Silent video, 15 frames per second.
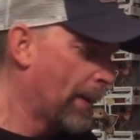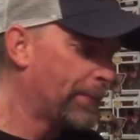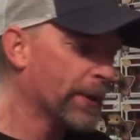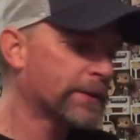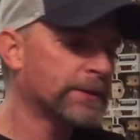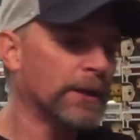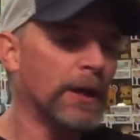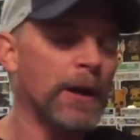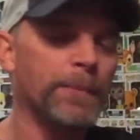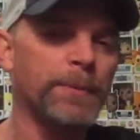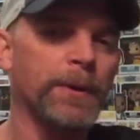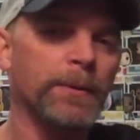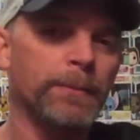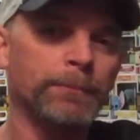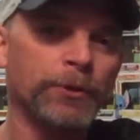I picked
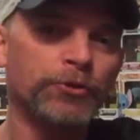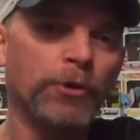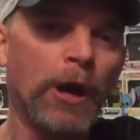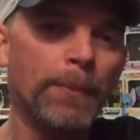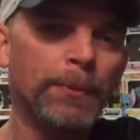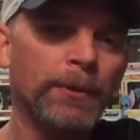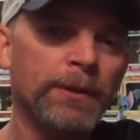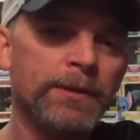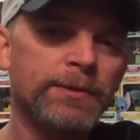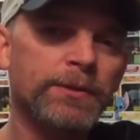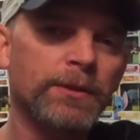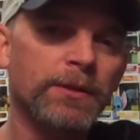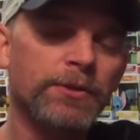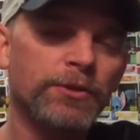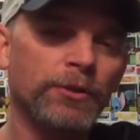up
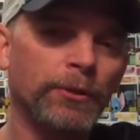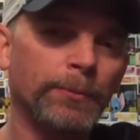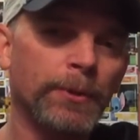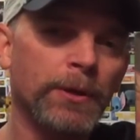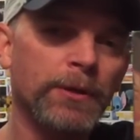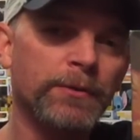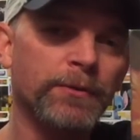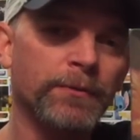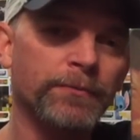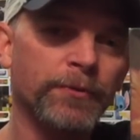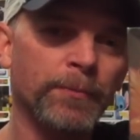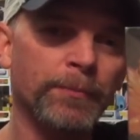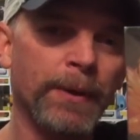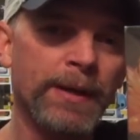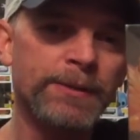Metropolis steelbook
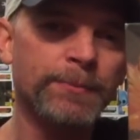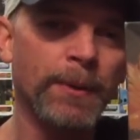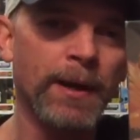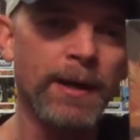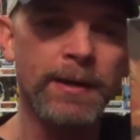from Best